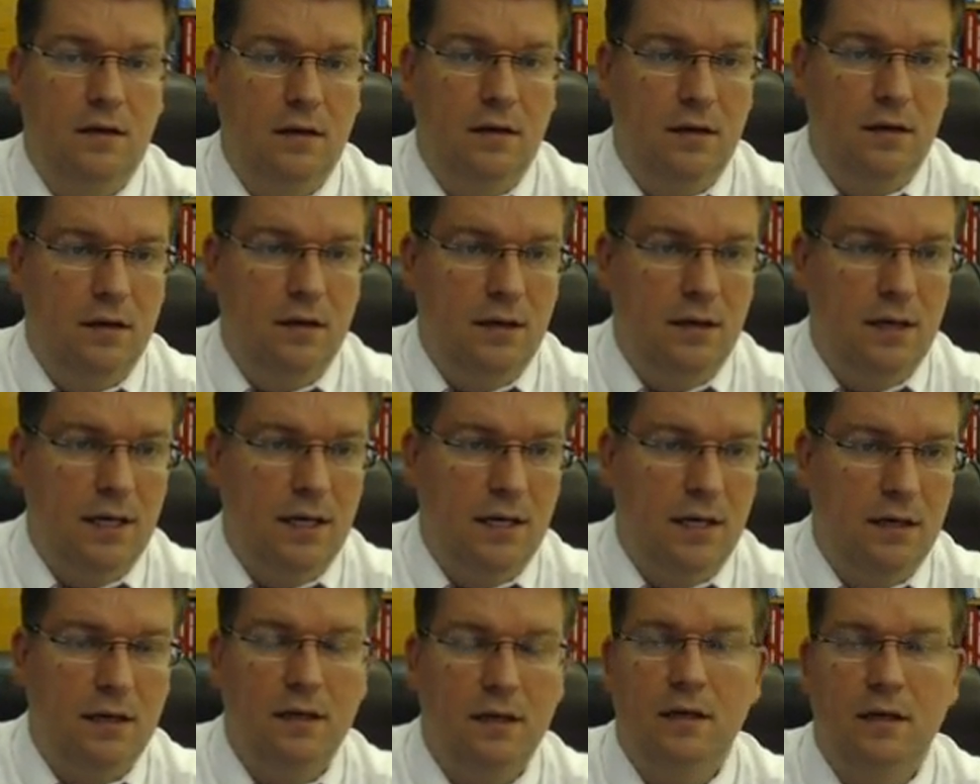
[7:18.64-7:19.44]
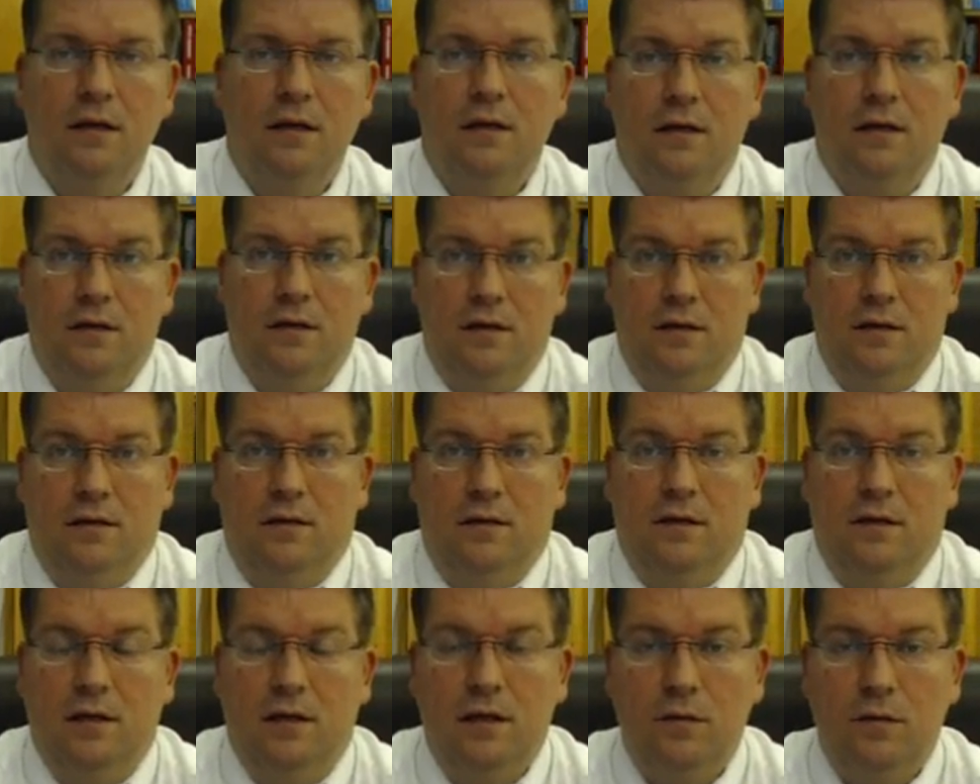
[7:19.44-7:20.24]
Alright,
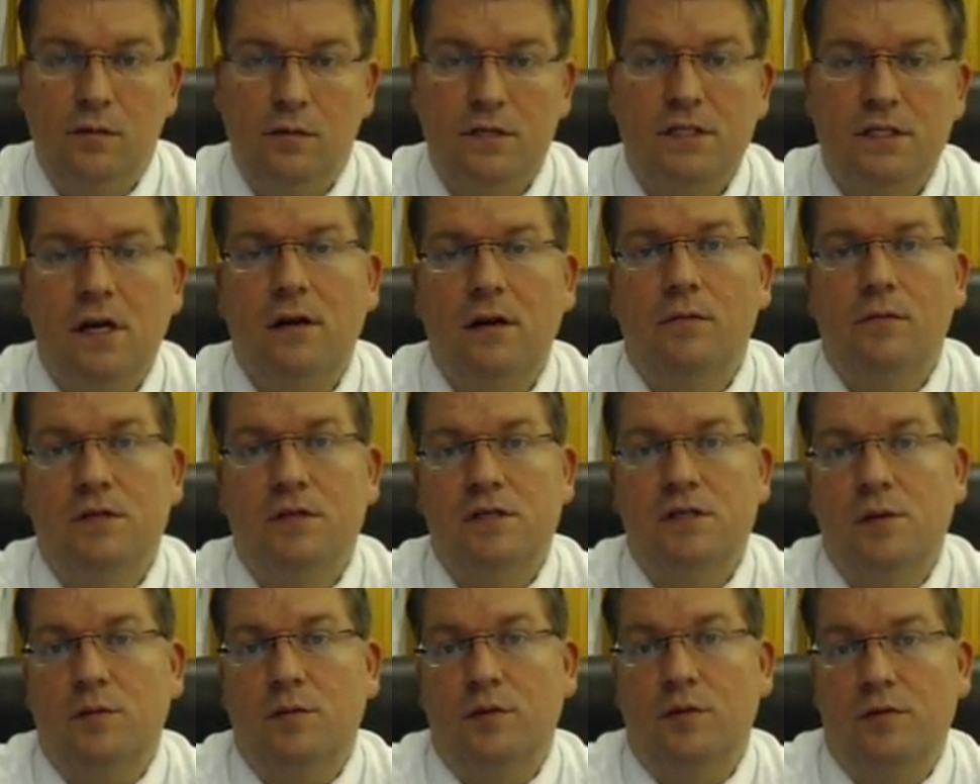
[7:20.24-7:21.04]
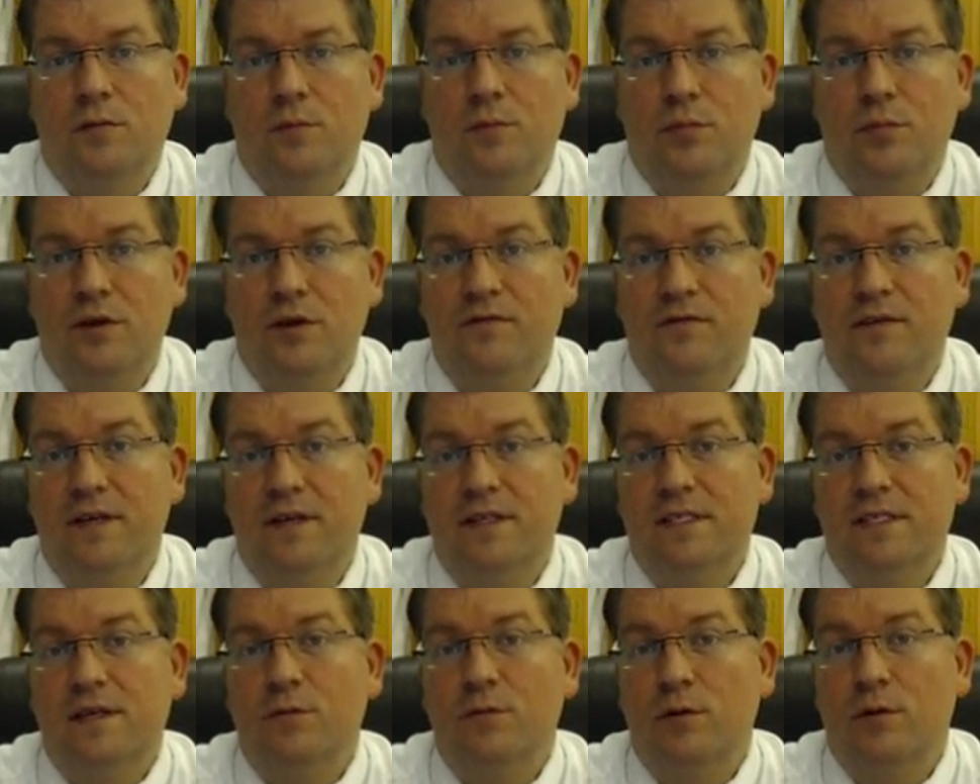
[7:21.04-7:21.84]
here we're starting with something with a
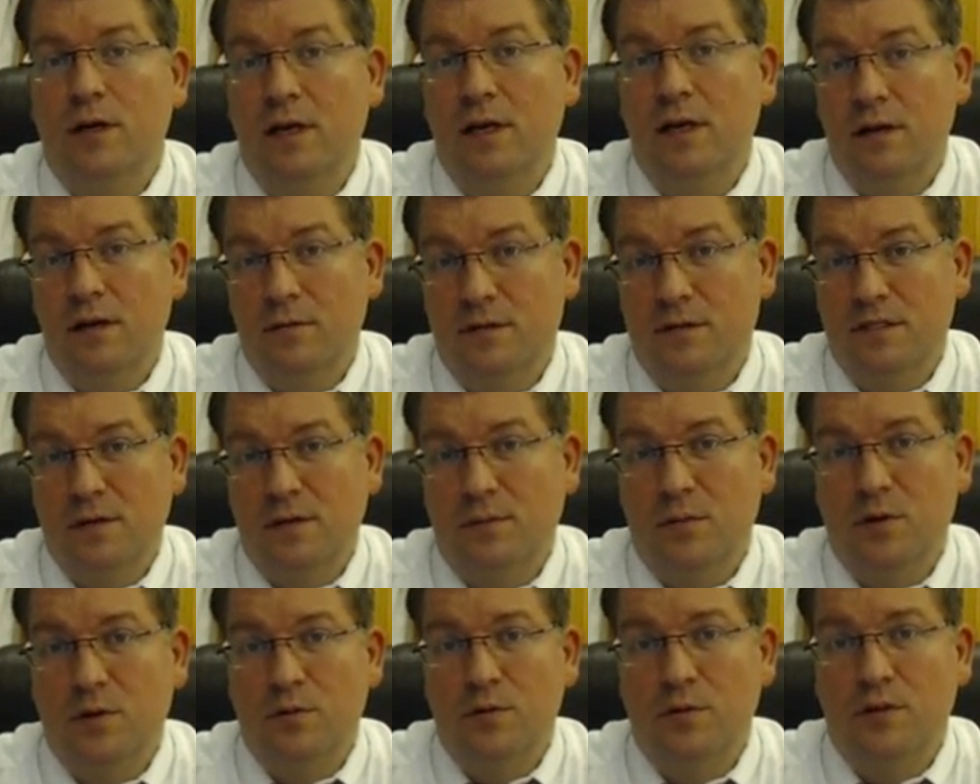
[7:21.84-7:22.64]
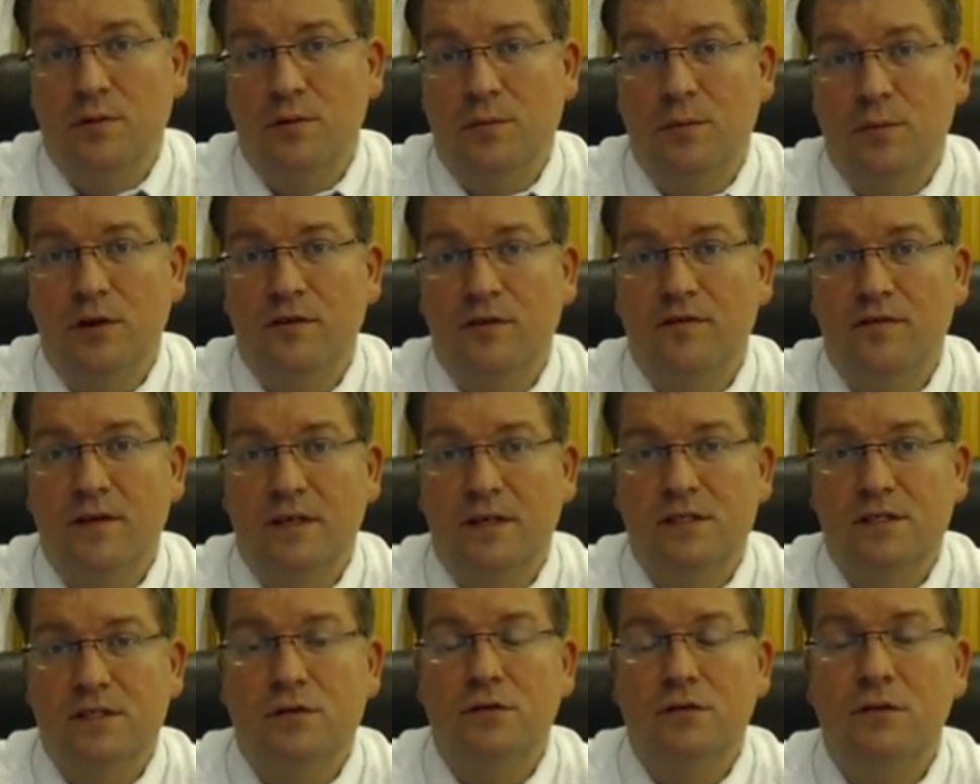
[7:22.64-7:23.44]
prefix, and we're ending with something with a
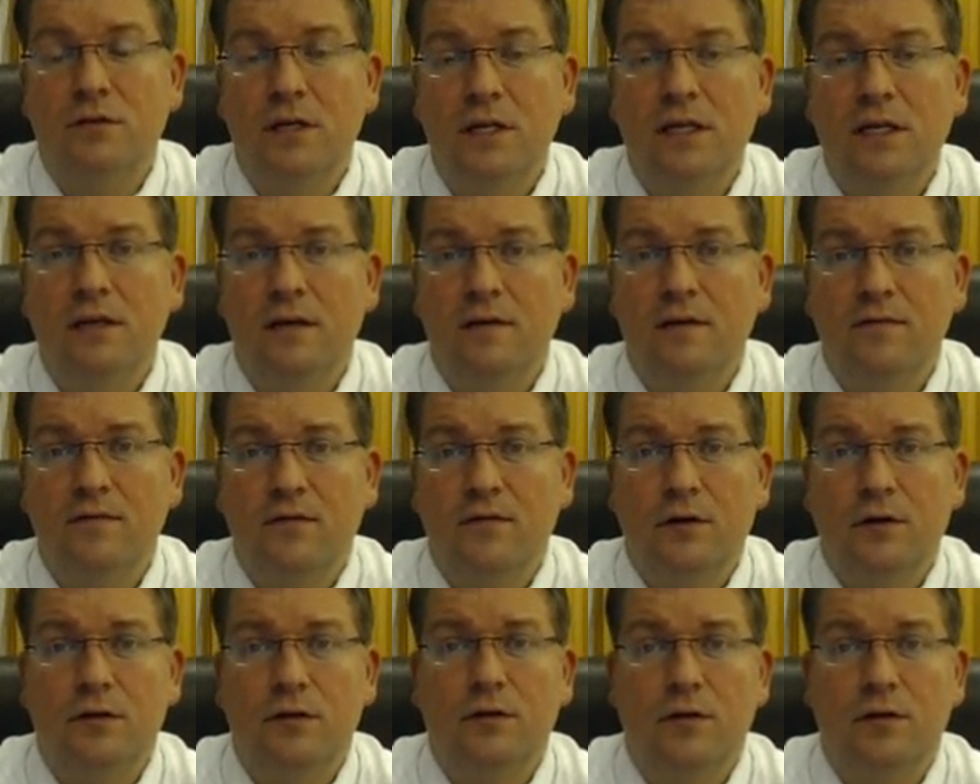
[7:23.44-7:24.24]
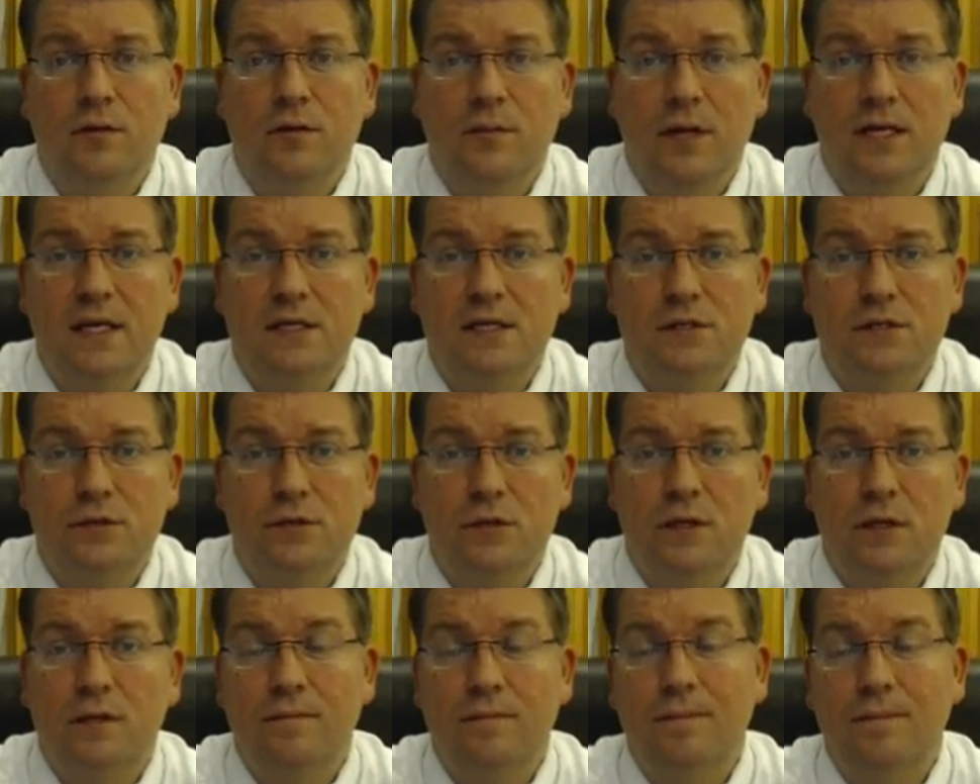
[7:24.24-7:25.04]
prefix. So you need to convert to the base
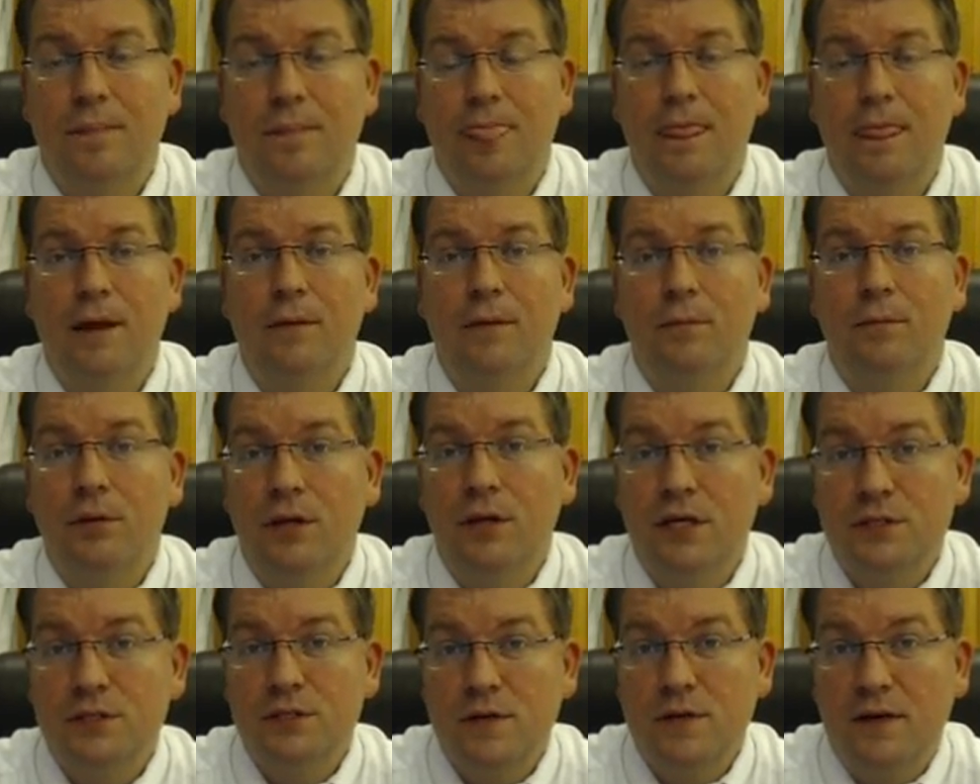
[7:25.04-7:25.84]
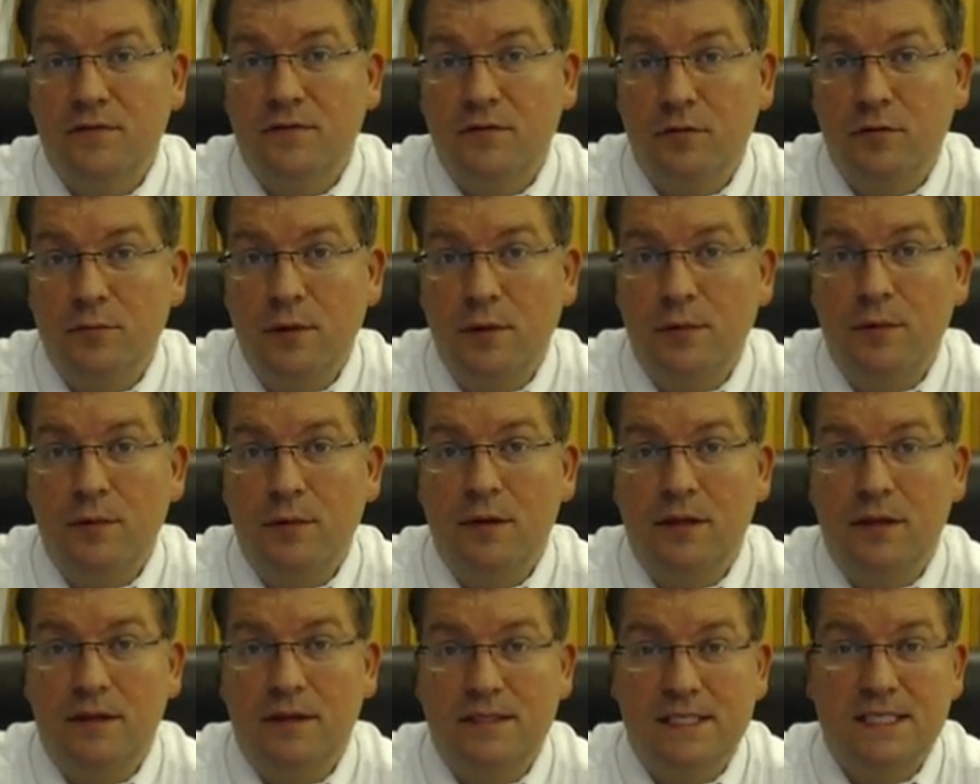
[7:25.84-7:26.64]
unit. Plus, we have to
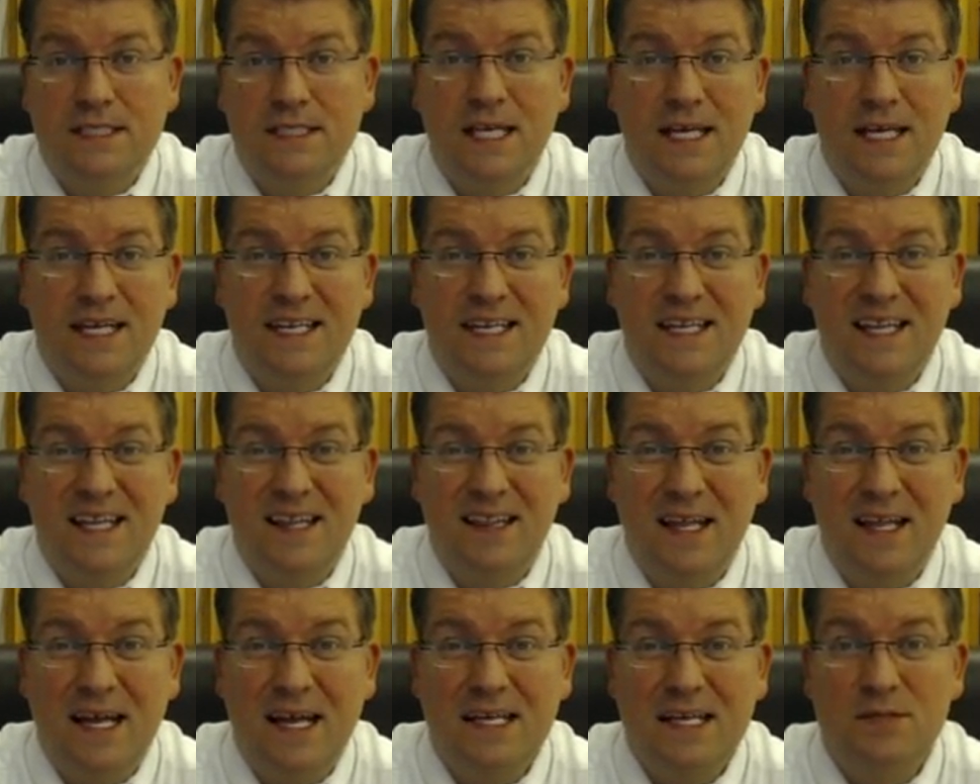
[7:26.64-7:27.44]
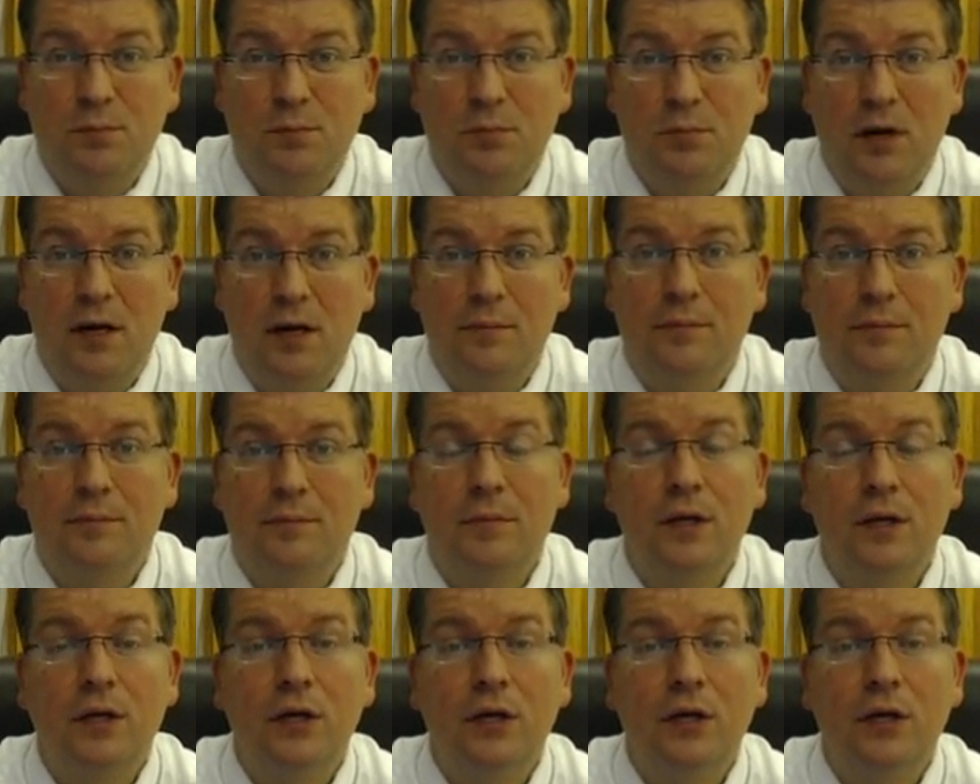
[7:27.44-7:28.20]
remember, just like in the last problem,